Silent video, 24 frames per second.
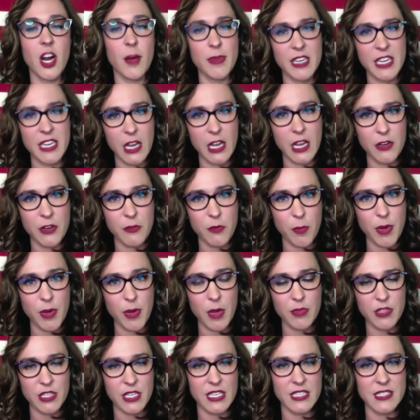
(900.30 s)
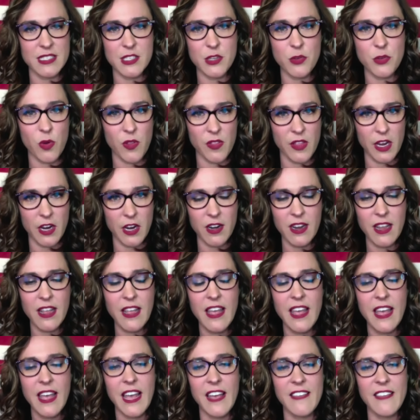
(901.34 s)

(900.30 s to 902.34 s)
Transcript: Carbon County Republicans who were there,